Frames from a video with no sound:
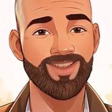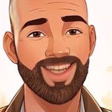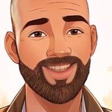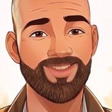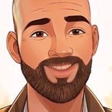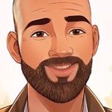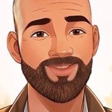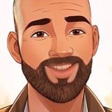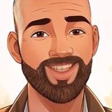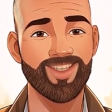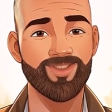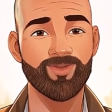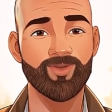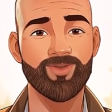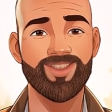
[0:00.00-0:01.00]
In this
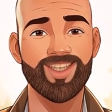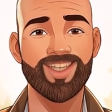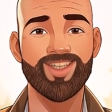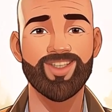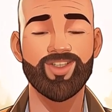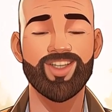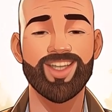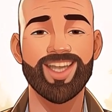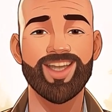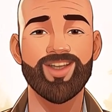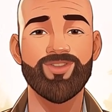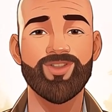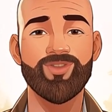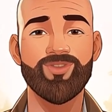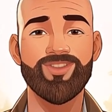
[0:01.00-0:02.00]
video, we'll take a look at how
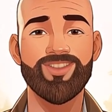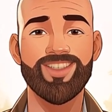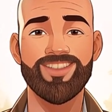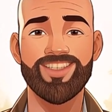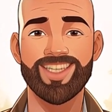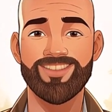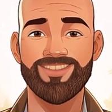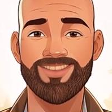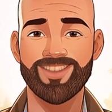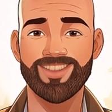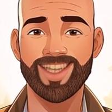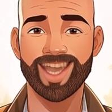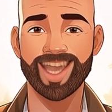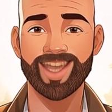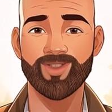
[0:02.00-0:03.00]
to use Seedance,
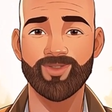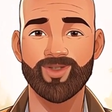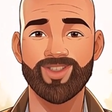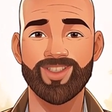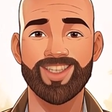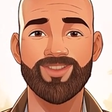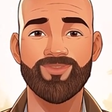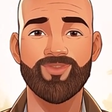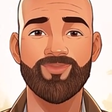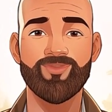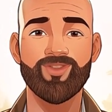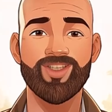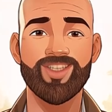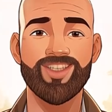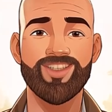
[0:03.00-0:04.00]
how you can get it for
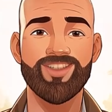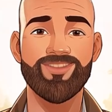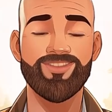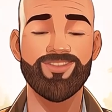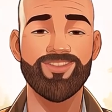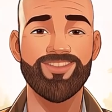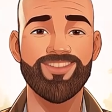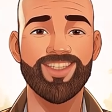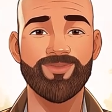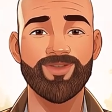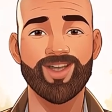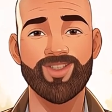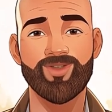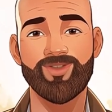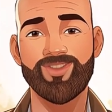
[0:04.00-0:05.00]
free, some
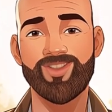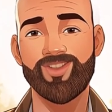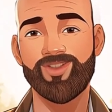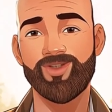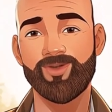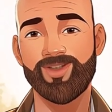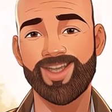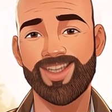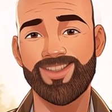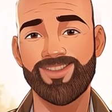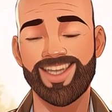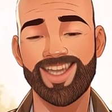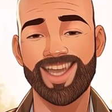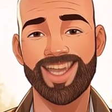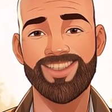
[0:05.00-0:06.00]
other results you'll get,
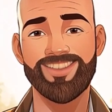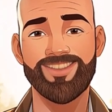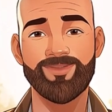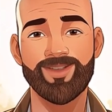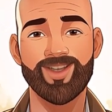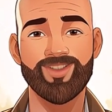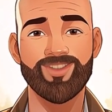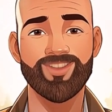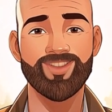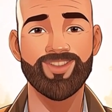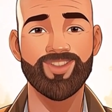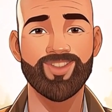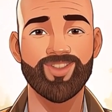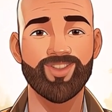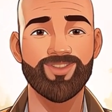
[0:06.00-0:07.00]
and some areas of
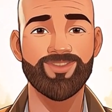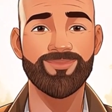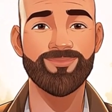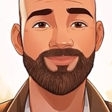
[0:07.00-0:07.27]
concern.